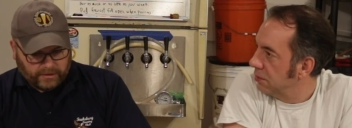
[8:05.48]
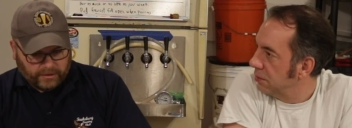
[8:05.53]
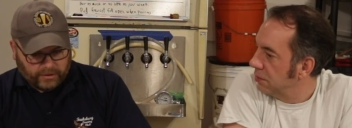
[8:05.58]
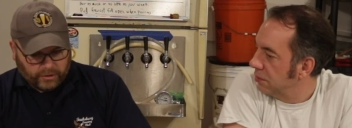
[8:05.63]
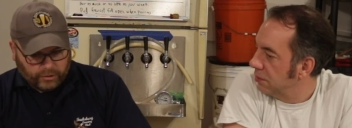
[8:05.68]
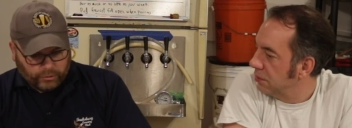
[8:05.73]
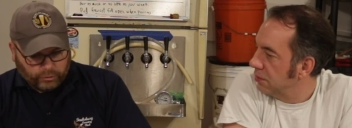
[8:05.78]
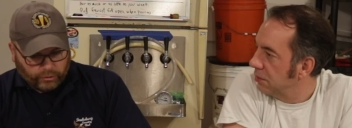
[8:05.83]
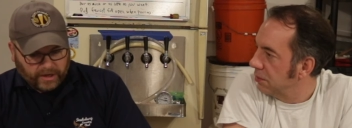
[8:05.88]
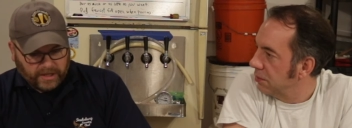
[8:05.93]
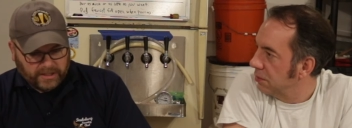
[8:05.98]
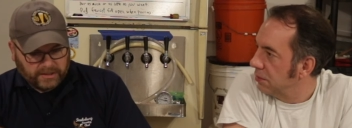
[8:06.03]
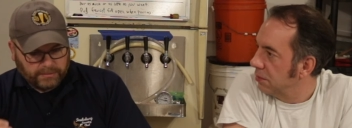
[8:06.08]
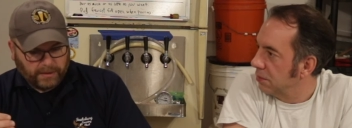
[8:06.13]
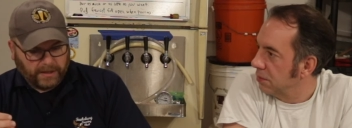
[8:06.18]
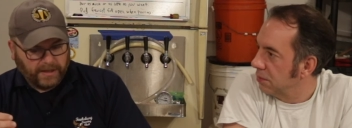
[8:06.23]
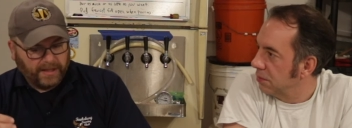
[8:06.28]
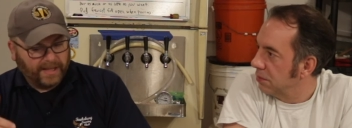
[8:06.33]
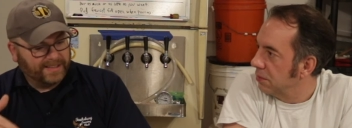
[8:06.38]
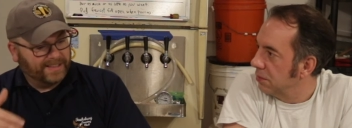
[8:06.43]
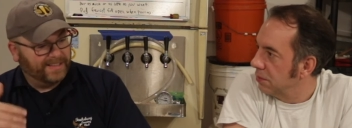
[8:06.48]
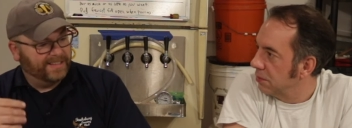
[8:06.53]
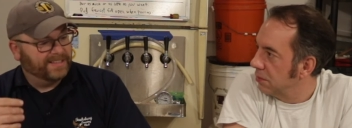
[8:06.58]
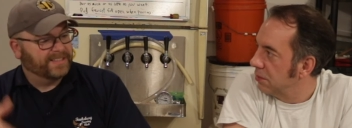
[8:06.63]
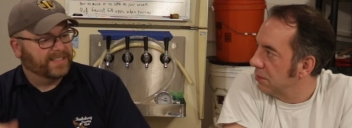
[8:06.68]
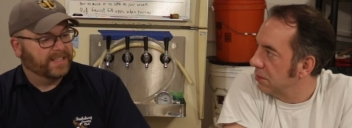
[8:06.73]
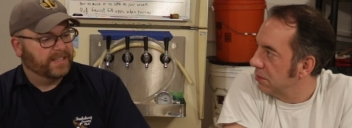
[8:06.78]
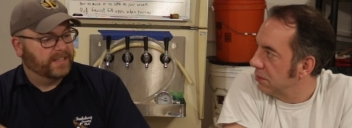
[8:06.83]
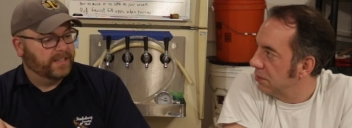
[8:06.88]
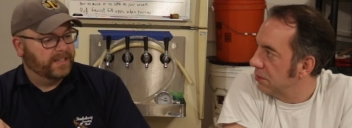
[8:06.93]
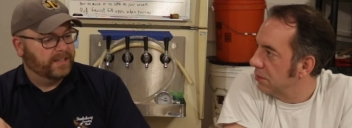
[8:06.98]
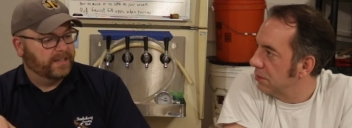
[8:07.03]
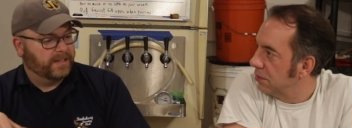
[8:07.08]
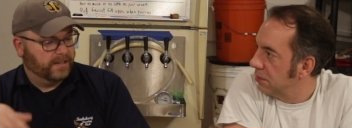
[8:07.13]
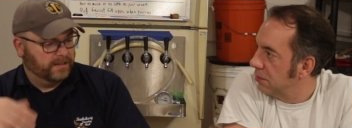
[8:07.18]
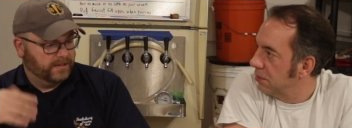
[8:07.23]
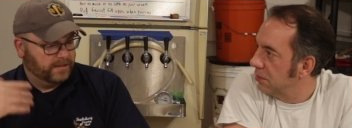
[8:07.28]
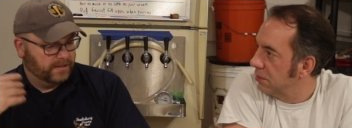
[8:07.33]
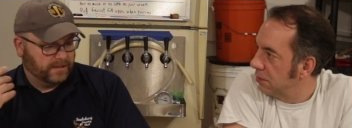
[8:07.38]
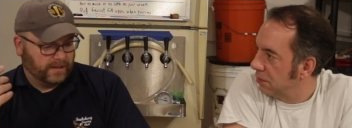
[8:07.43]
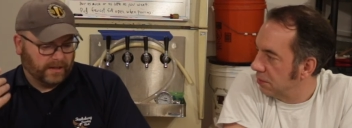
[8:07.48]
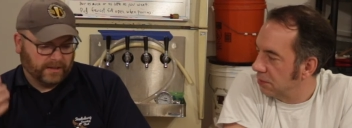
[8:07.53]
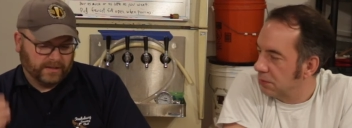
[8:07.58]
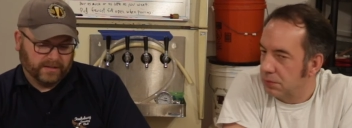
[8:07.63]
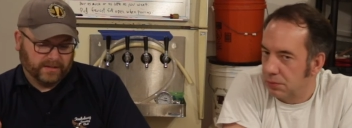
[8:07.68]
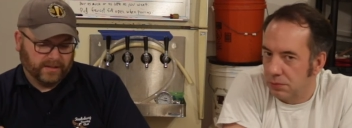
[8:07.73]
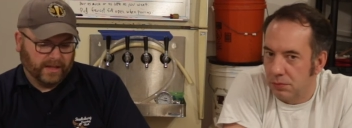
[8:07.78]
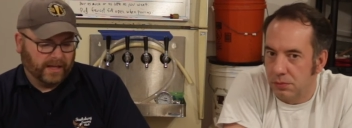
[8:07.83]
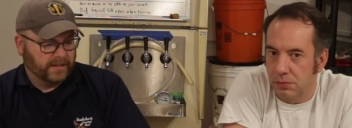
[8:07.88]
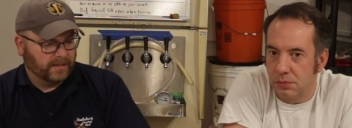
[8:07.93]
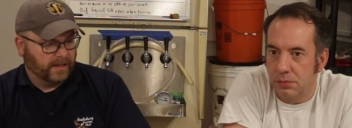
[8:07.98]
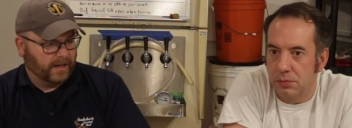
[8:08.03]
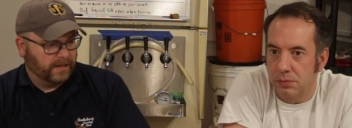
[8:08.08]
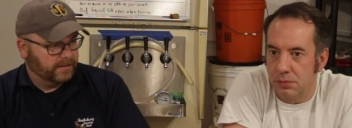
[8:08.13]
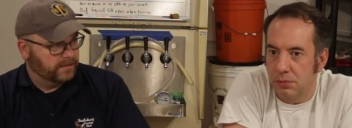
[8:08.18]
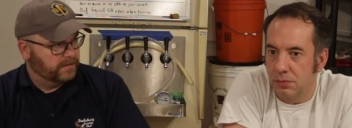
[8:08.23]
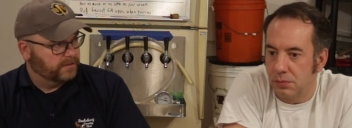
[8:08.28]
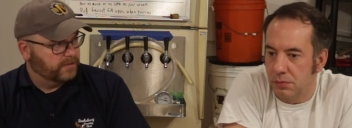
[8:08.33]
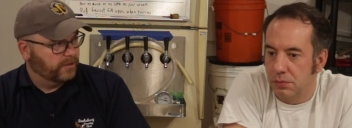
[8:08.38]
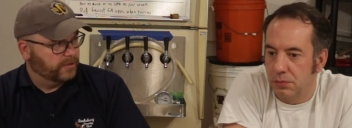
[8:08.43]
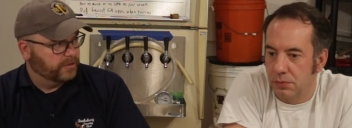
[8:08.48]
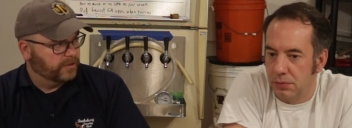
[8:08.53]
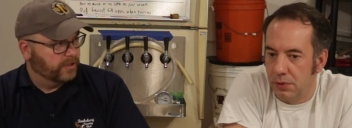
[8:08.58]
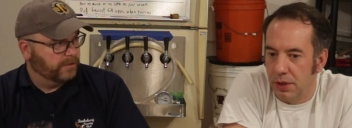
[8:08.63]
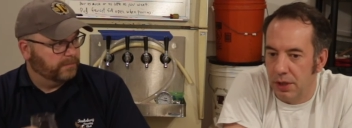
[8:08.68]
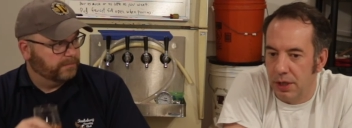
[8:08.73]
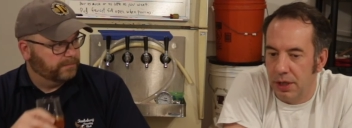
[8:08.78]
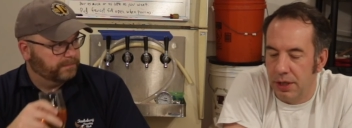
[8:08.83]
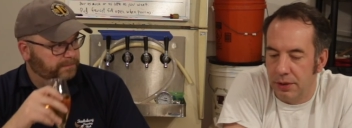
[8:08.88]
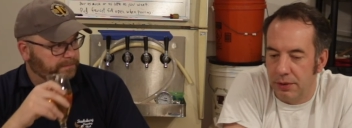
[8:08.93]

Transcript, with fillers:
Speaker 1: crisp and I like the acidity because I just like that so it's good. I